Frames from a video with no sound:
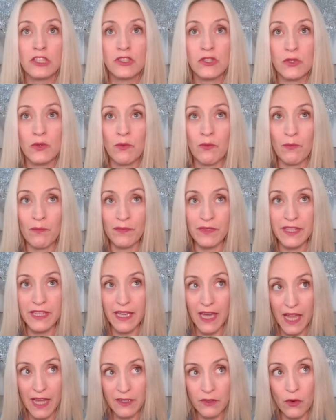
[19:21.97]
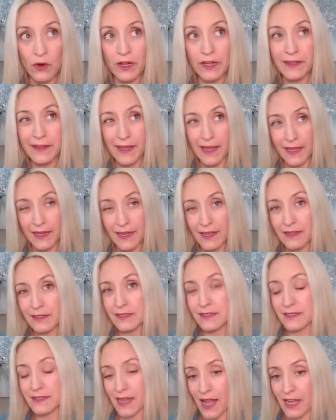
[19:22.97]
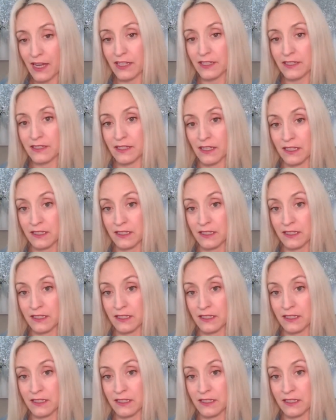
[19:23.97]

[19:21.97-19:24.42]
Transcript: to get organic status